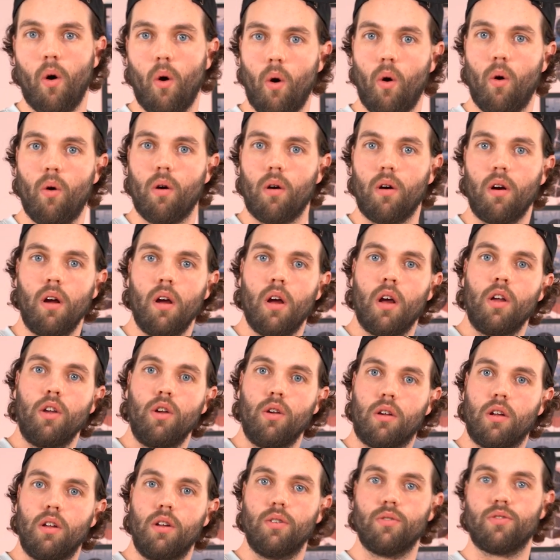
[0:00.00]
Or
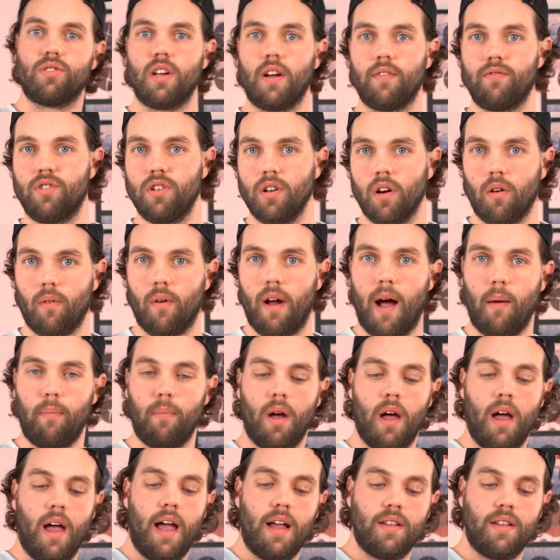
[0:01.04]
you can use Ceph GeoRep